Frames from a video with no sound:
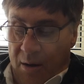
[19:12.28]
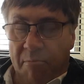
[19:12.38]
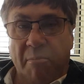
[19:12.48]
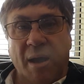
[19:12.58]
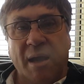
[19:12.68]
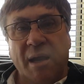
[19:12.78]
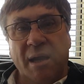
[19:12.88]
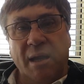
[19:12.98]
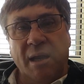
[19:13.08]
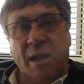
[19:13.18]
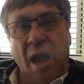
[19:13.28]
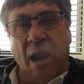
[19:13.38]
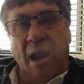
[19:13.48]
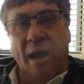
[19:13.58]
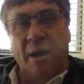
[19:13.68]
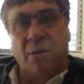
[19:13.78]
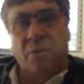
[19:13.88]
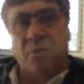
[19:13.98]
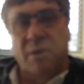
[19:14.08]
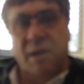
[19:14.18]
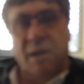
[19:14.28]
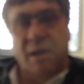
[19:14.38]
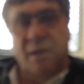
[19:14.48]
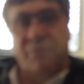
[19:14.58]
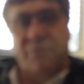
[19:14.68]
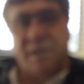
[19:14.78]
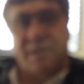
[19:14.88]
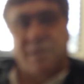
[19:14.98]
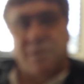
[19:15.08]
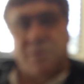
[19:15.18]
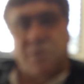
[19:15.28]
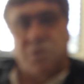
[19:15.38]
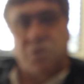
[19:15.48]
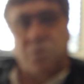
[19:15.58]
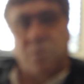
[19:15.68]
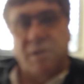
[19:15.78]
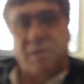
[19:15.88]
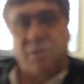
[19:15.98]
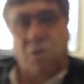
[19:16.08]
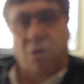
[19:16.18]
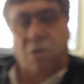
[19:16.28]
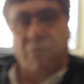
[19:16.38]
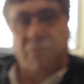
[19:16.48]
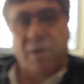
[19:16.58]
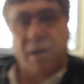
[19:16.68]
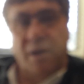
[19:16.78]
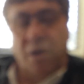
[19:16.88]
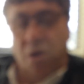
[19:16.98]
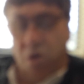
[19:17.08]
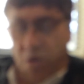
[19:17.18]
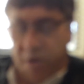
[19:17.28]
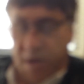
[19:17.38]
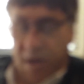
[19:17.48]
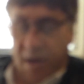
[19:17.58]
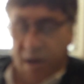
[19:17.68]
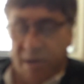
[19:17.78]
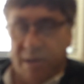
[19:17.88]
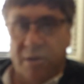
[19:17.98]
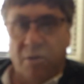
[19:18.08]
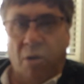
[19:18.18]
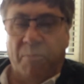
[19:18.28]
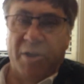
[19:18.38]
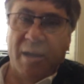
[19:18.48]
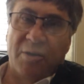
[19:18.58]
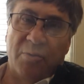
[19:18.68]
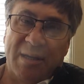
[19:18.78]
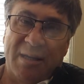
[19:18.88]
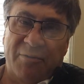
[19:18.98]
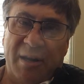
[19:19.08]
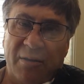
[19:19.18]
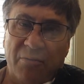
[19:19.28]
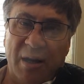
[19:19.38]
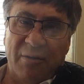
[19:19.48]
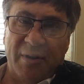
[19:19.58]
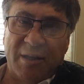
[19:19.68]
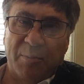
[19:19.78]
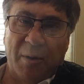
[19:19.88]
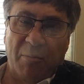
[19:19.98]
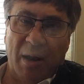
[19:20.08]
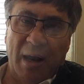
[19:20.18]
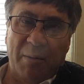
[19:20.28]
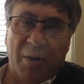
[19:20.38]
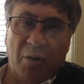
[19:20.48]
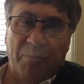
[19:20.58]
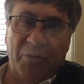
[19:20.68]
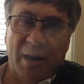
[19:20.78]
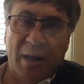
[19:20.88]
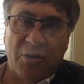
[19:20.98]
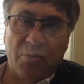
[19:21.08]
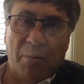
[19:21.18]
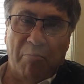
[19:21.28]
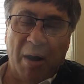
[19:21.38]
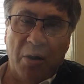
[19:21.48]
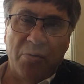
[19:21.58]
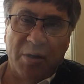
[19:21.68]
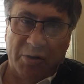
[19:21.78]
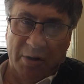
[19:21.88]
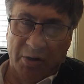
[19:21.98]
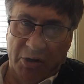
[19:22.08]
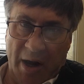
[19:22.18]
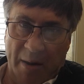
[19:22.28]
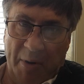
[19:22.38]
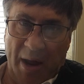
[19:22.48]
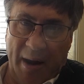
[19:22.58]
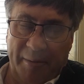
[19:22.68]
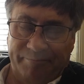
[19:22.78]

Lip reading: may allow investors the choice of not opting into a dividend reinvestment plan, but opting into a bonus share plan.